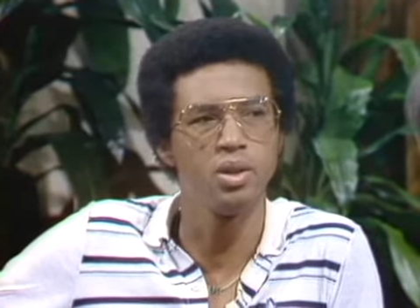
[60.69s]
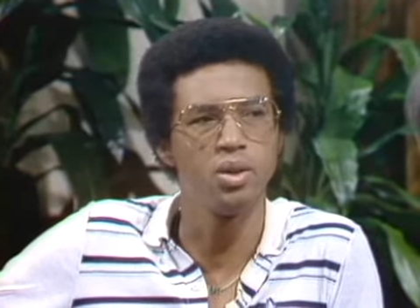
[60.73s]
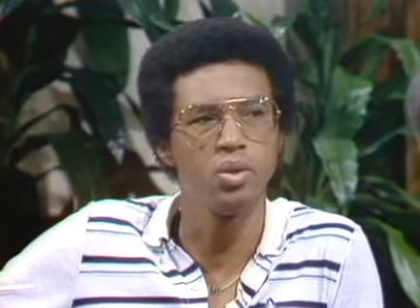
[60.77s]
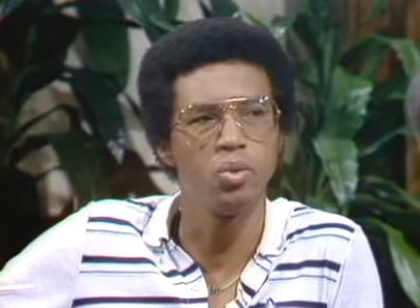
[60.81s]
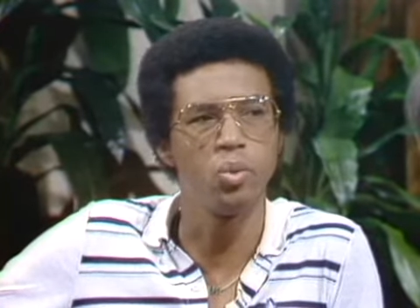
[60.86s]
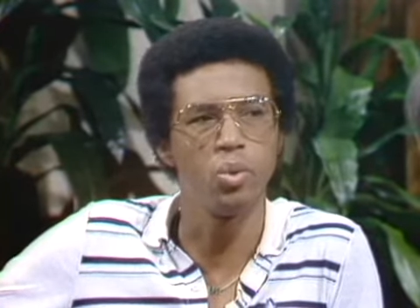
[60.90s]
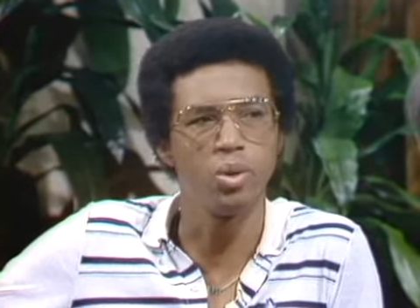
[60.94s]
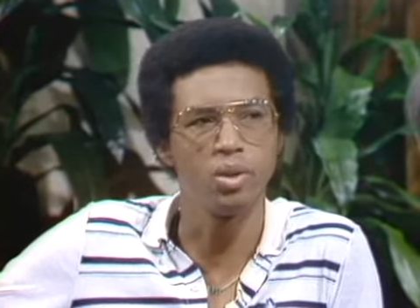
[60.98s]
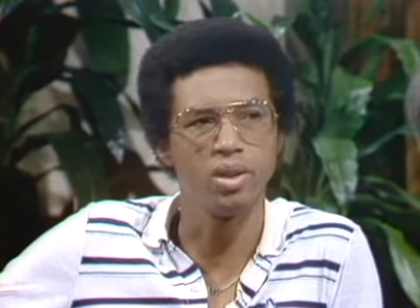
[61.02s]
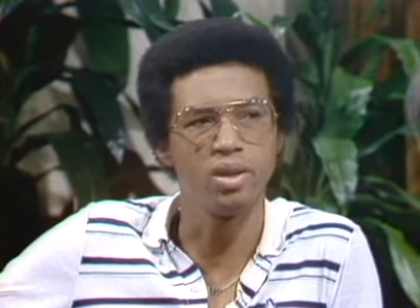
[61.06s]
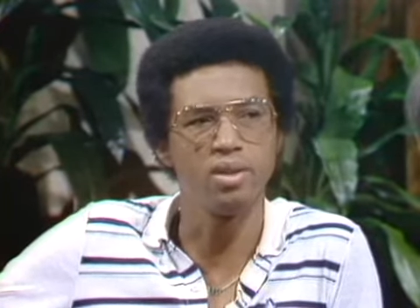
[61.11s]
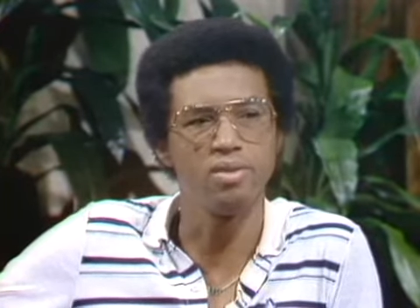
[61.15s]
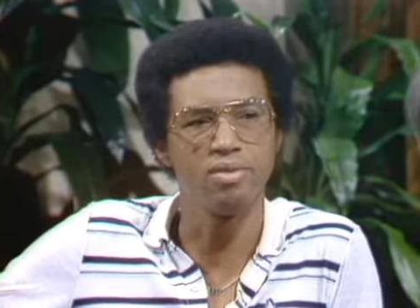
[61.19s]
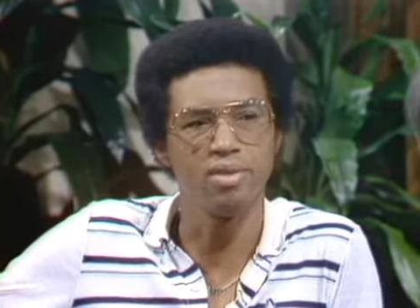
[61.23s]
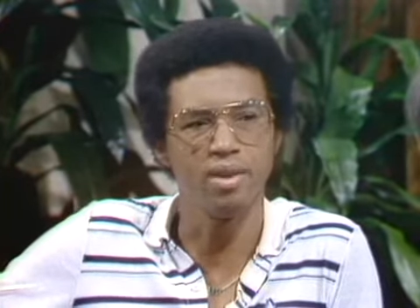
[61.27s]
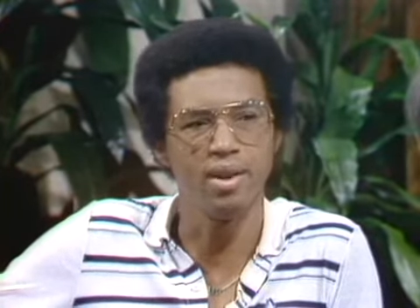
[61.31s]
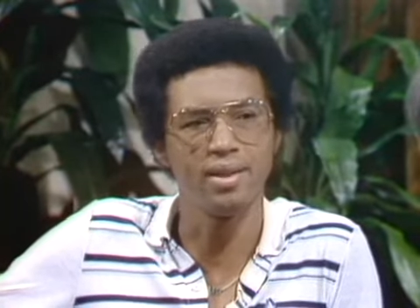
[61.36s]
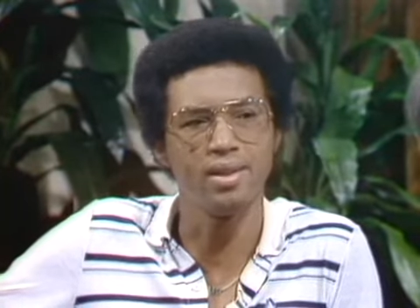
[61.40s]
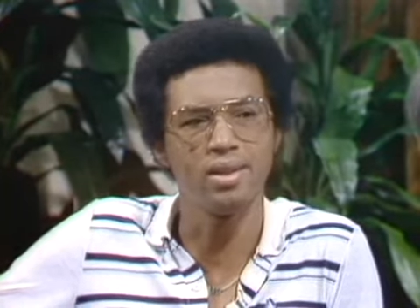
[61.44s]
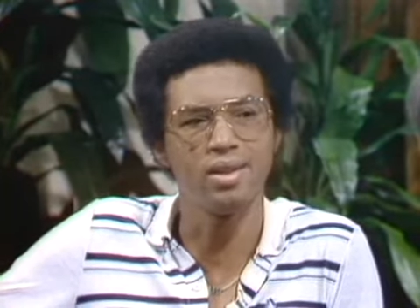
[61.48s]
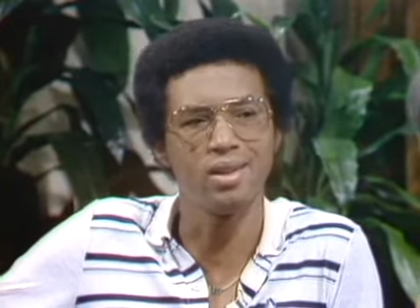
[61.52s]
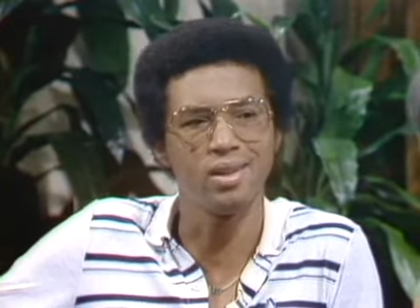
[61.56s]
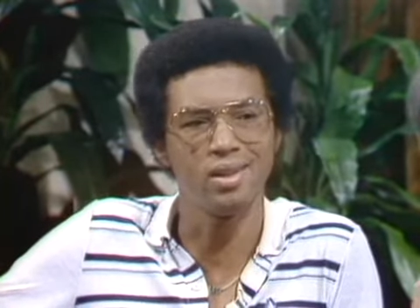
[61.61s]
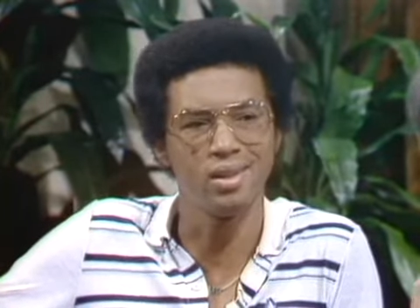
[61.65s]
when they find
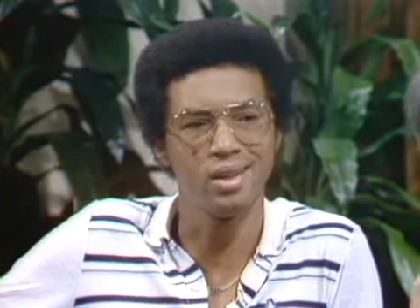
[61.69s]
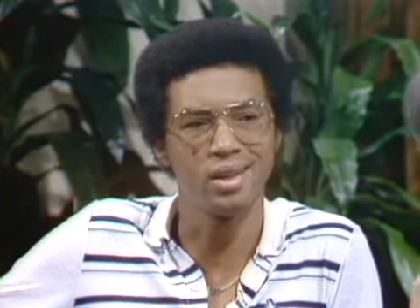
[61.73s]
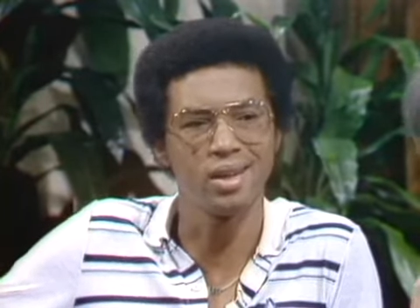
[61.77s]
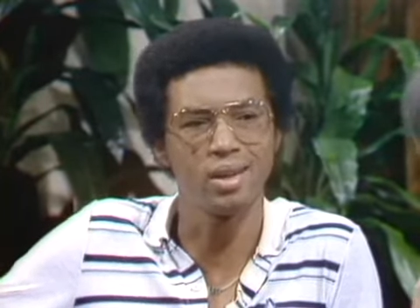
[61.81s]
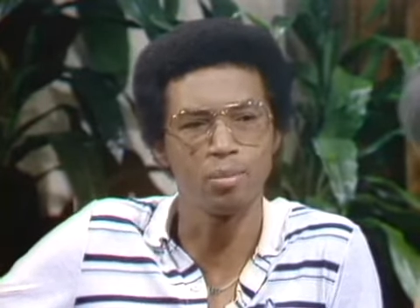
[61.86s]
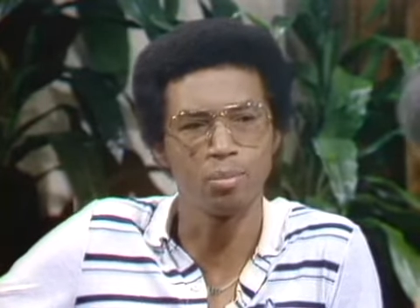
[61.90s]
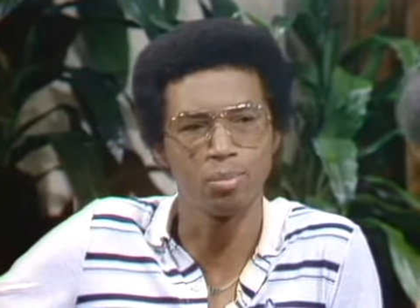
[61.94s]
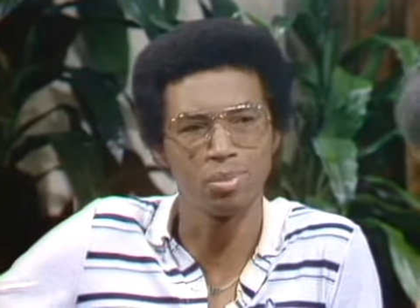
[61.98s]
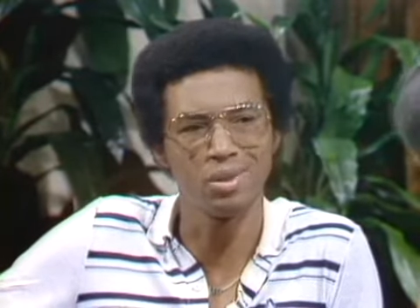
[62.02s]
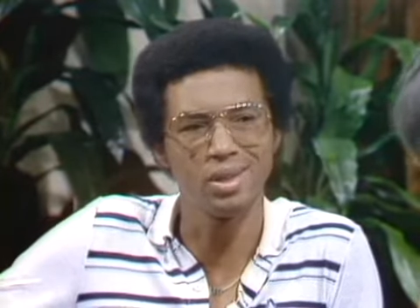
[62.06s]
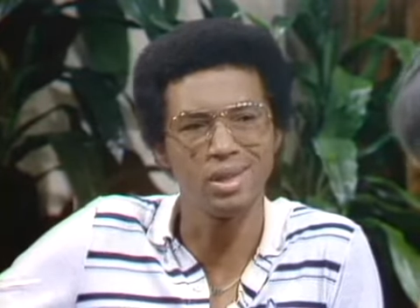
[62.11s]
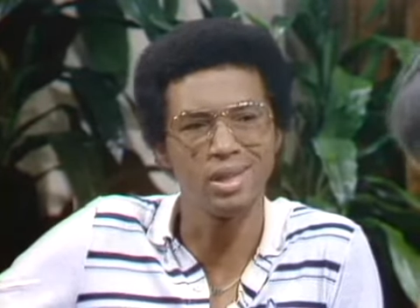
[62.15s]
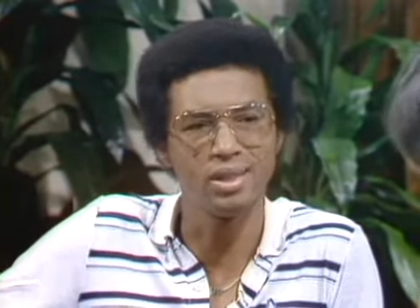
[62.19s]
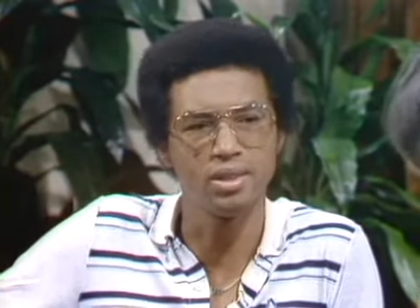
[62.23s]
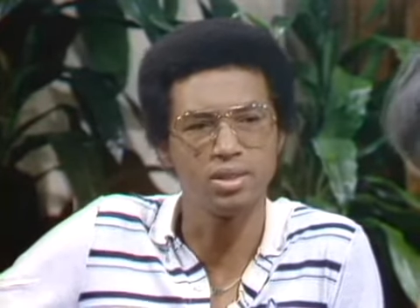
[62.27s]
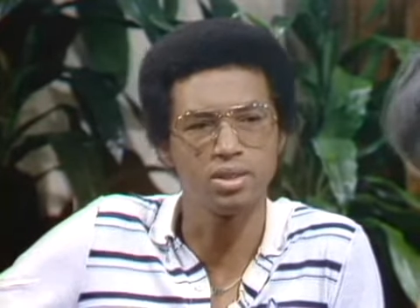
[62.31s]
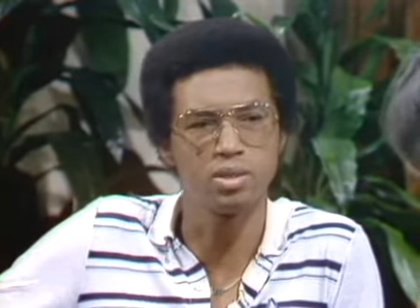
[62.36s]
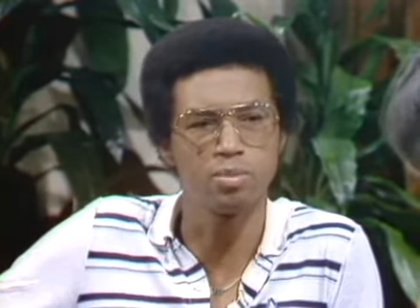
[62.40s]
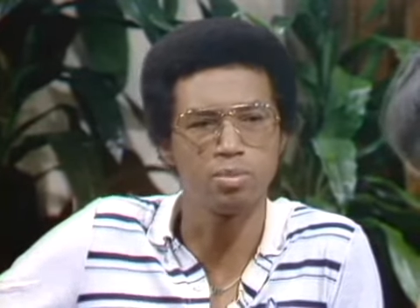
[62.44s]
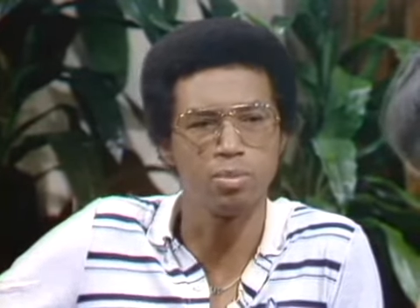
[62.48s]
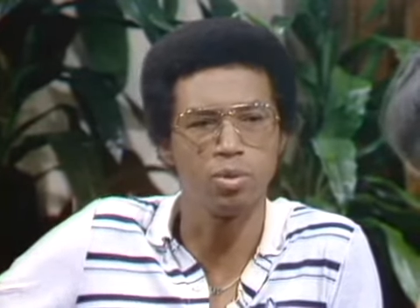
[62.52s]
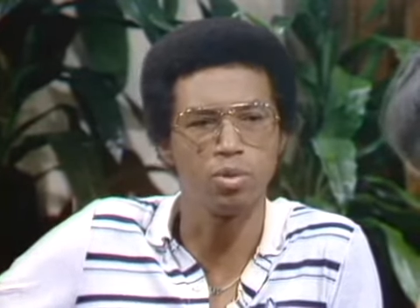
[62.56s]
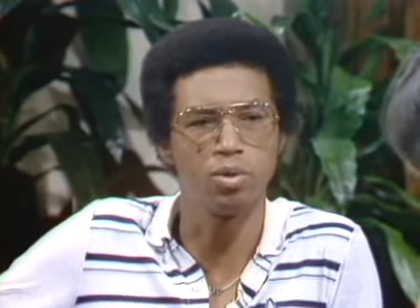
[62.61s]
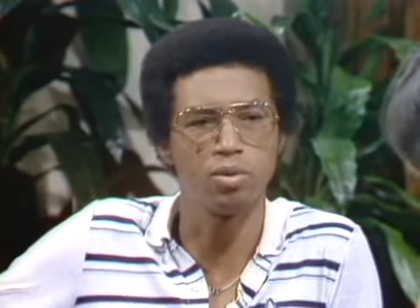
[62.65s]
out that they can play the
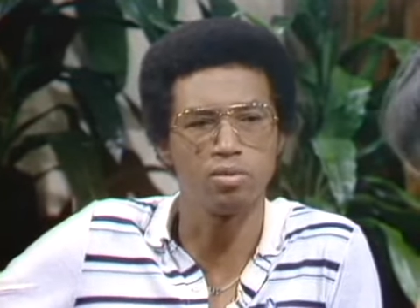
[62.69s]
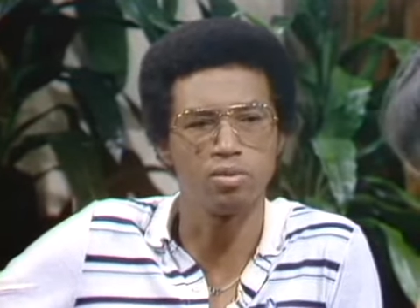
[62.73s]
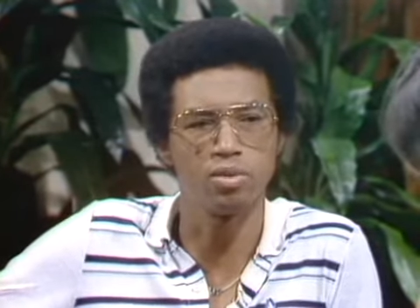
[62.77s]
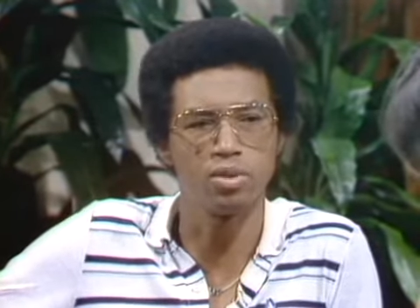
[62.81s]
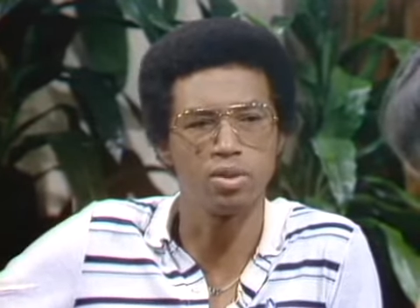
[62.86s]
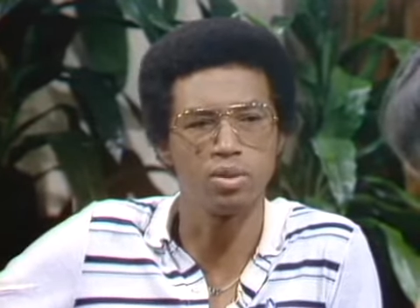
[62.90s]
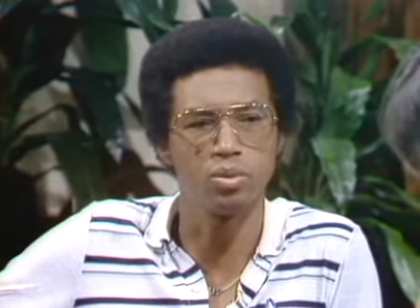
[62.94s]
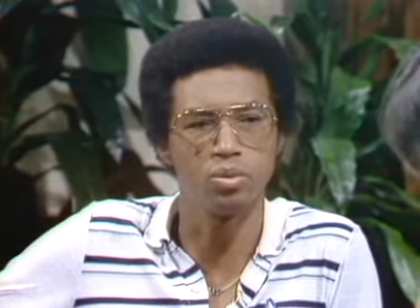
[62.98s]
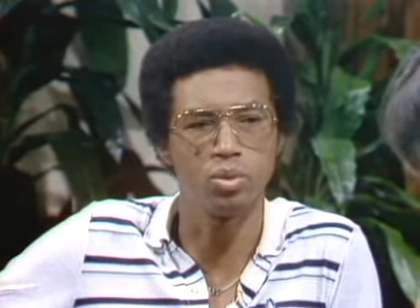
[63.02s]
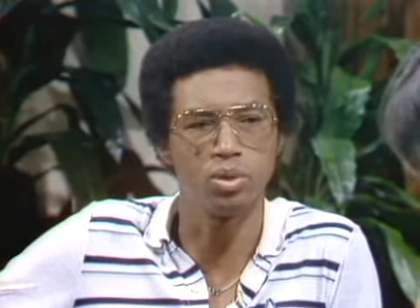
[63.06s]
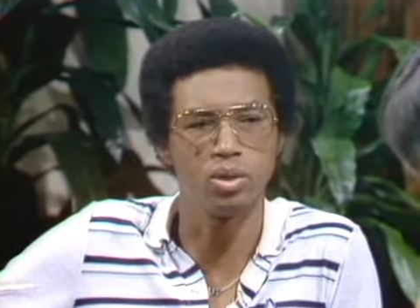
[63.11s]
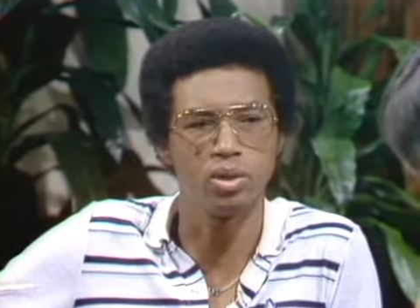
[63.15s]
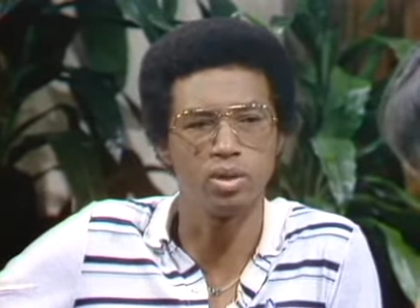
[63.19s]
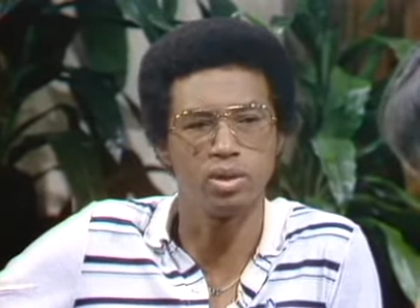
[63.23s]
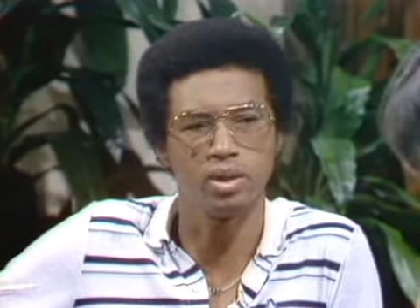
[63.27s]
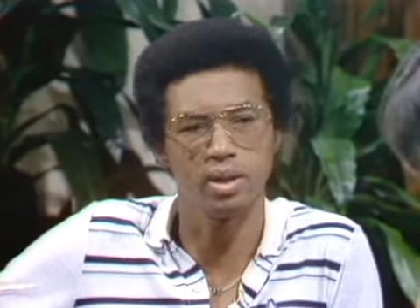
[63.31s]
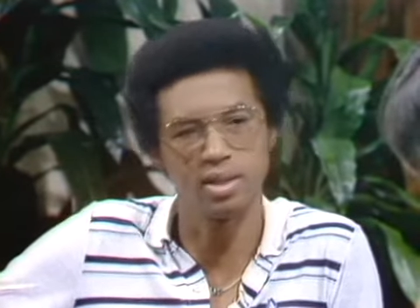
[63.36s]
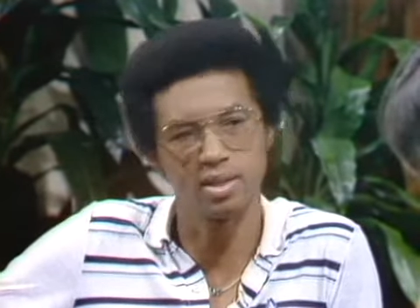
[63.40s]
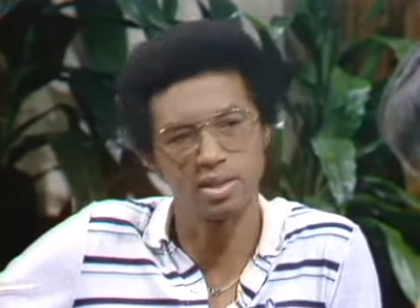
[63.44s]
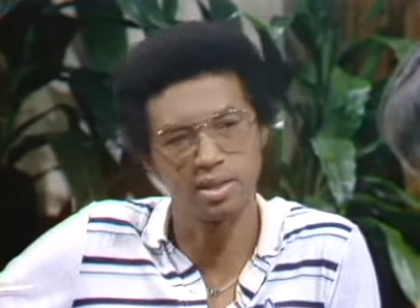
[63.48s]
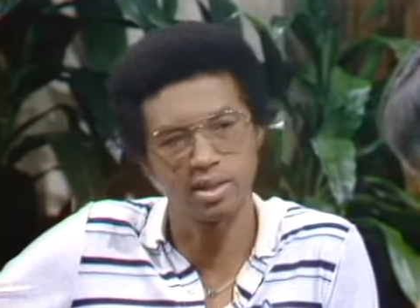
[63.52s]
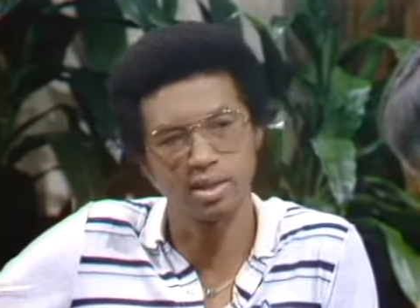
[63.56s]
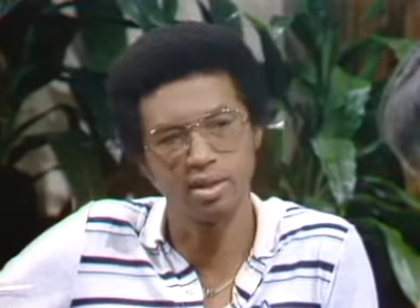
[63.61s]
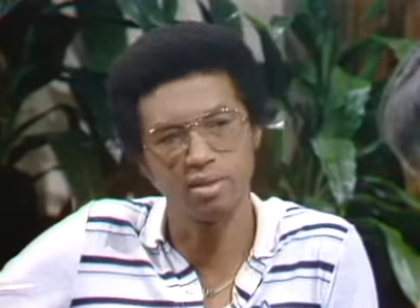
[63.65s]
sport very well,
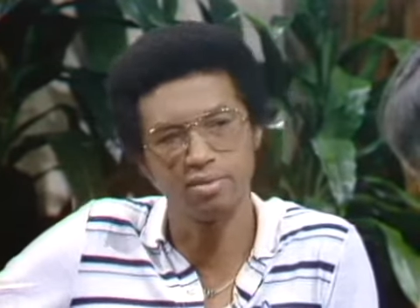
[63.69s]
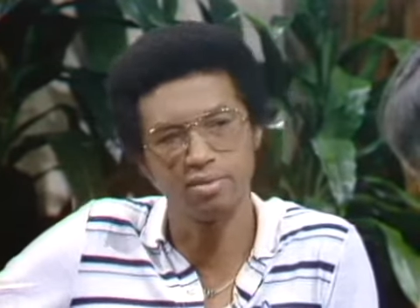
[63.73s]
as they are